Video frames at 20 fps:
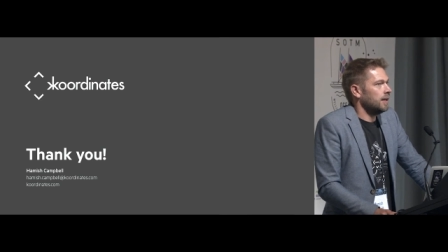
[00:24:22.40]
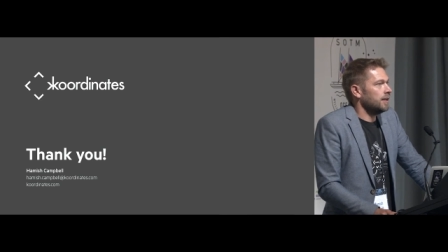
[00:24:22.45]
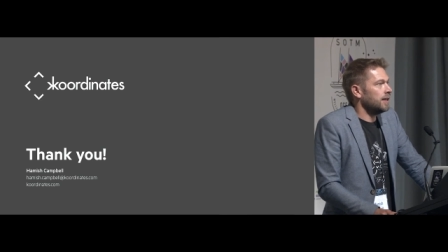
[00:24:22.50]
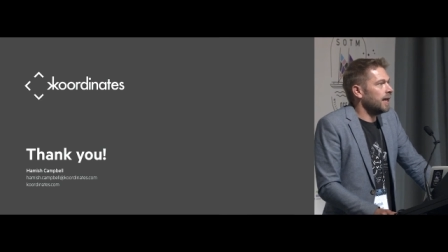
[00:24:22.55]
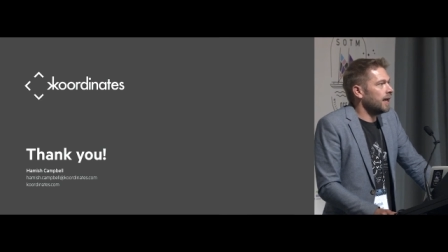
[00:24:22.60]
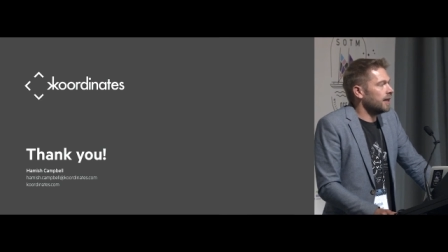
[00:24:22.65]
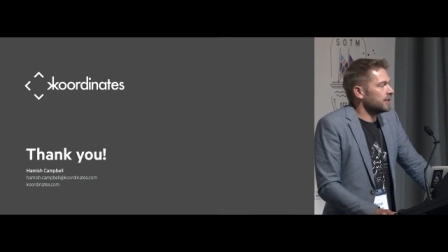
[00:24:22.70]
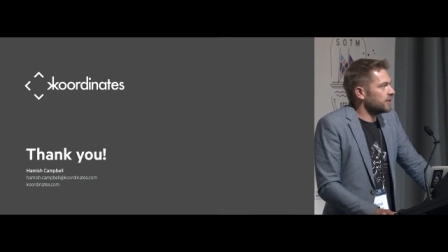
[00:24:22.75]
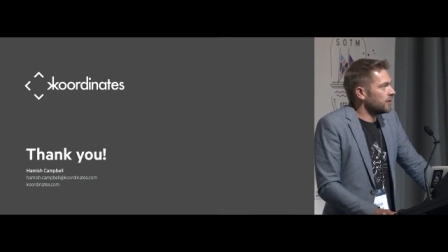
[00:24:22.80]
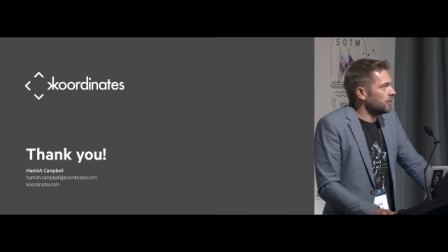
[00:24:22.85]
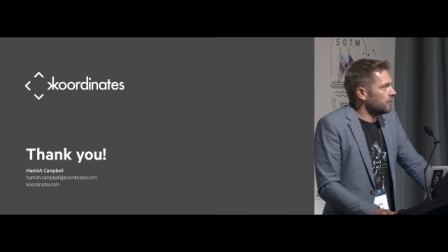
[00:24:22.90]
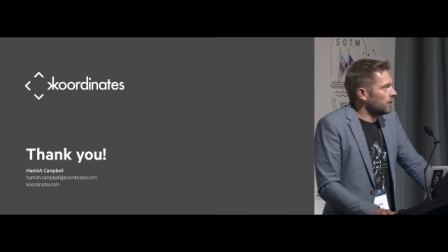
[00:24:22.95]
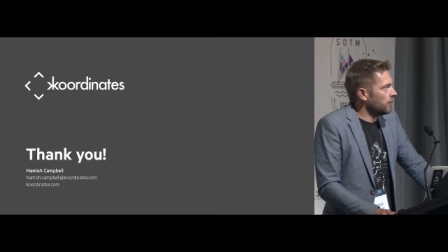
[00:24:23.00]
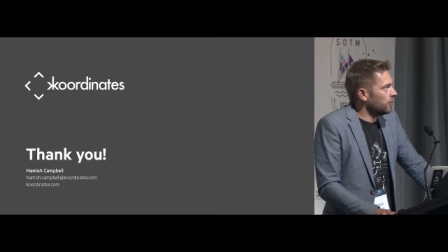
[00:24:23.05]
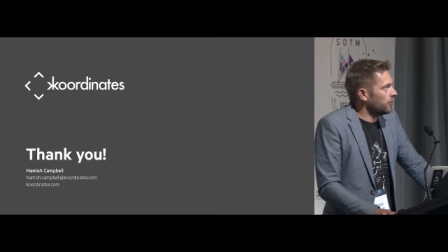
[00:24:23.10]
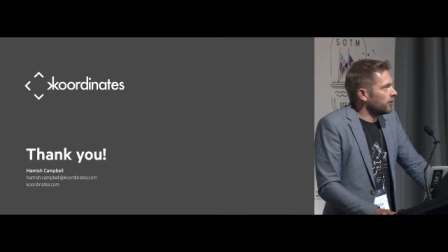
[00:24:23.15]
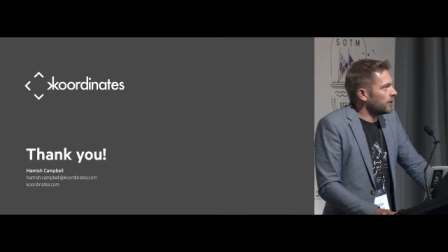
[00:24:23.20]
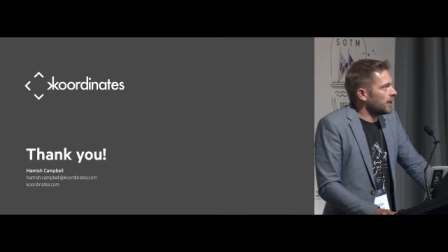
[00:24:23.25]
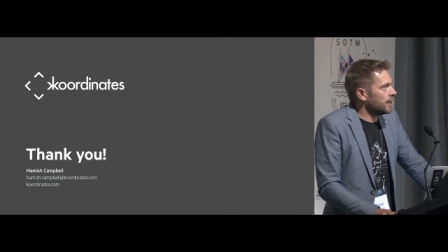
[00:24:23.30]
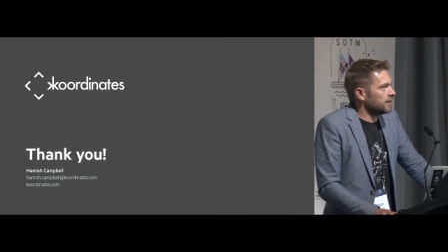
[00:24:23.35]
Yeah. So what
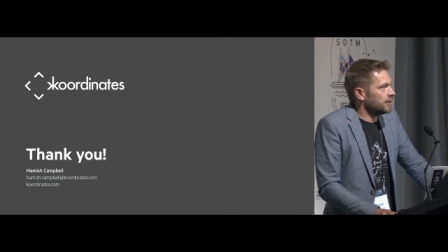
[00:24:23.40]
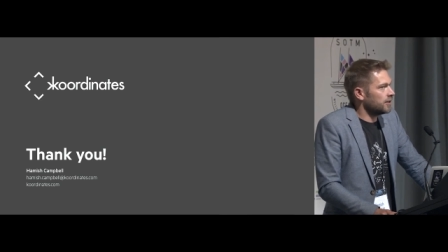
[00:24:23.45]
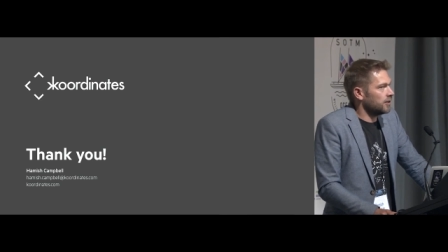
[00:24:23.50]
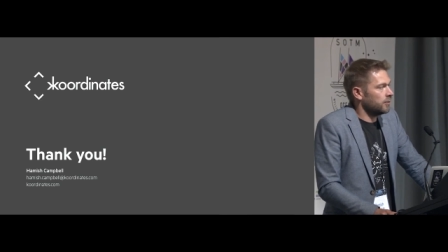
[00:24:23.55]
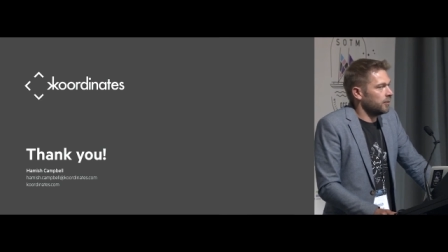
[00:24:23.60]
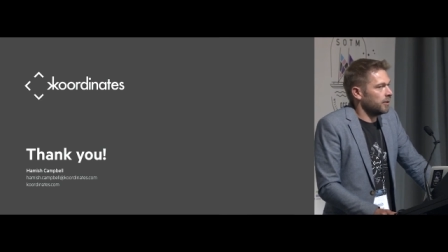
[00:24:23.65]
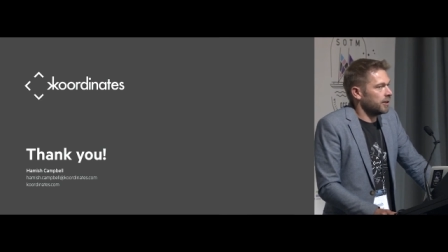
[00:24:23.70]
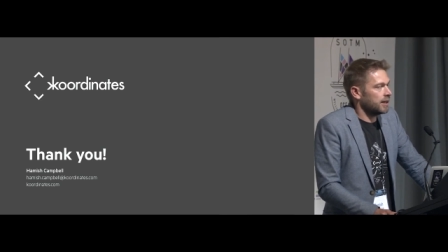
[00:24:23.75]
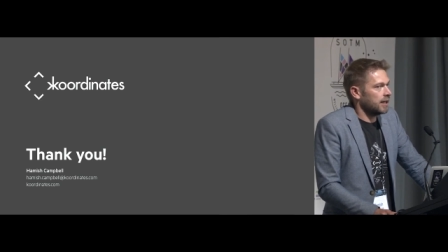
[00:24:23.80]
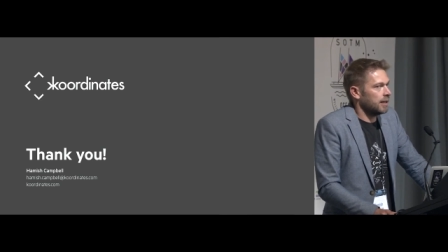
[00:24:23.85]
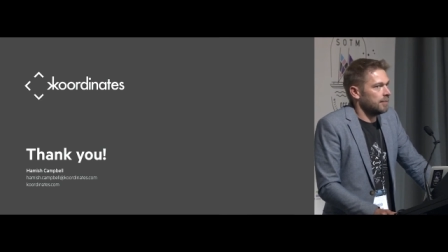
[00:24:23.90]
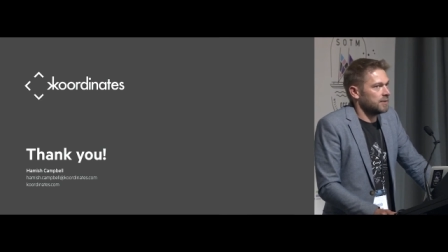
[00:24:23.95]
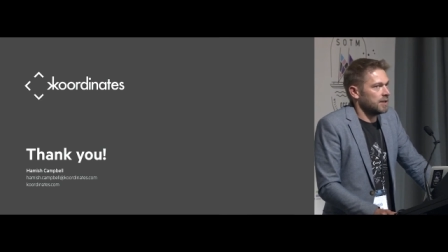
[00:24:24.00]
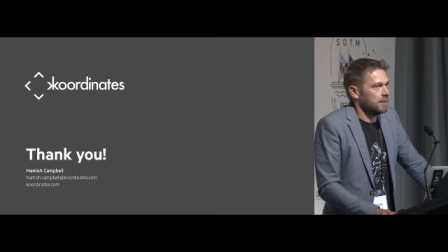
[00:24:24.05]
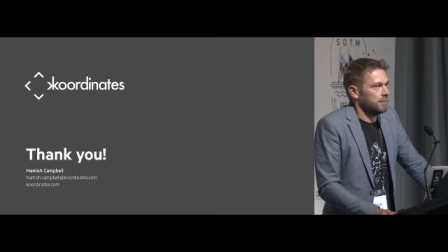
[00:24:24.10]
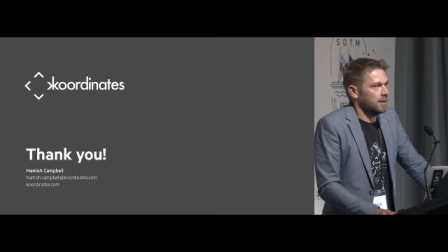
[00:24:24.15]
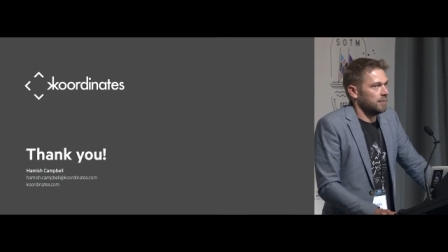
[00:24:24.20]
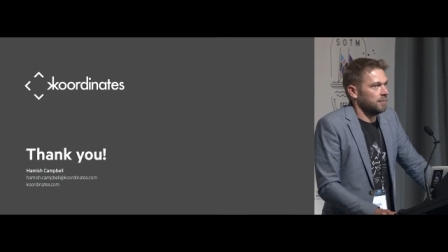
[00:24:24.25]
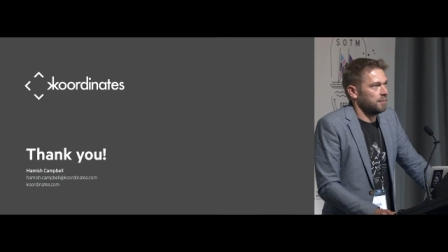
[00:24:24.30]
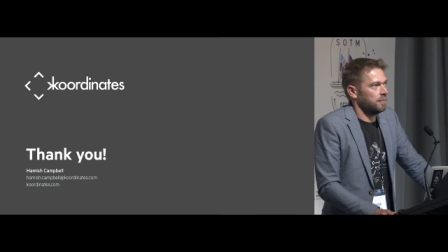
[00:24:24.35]
we would like to do with um,
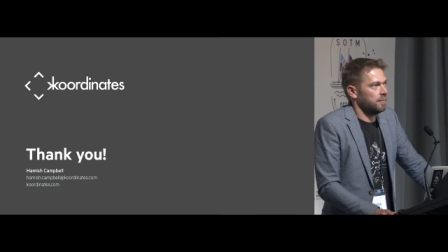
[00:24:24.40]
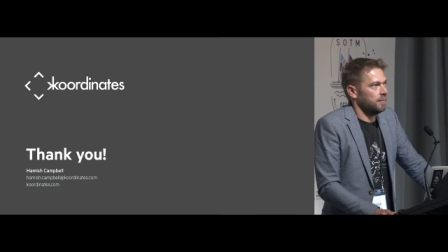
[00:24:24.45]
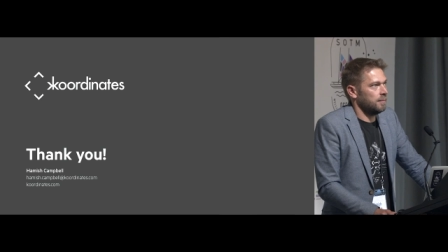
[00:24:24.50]
some of the